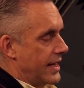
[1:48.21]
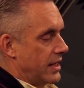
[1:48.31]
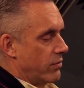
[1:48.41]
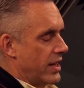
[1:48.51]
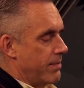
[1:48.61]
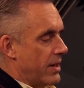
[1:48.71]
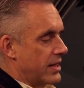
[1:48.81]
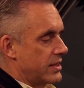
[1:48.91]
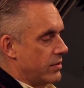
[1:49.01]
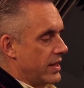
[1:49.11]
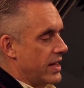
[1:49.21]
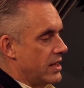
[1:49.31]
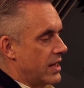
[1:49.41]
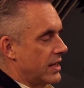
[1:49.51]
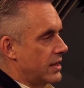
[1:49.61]
and it really bugs you, and then
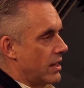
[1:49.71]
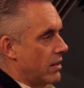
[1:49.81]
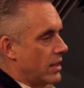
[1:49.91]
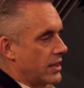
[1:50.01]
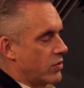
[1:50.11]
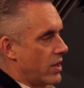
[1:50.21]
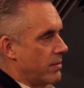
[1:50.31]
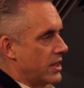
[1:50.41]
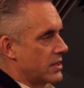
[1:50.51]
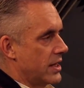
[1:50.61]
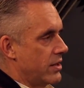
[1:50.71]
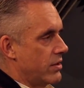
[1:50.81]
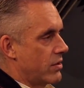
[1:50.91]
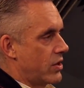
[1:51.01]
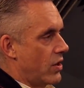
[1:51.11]
you get there and like 20 minutes later
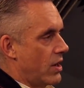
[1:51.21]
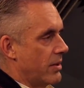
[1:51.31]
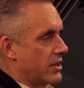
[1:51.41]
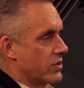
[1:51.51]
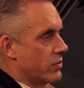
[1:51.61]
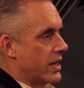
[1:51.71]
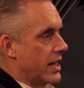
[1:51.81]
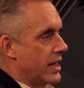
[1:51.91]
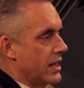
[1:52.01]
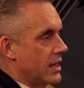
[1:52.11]
you're calm and it's okay.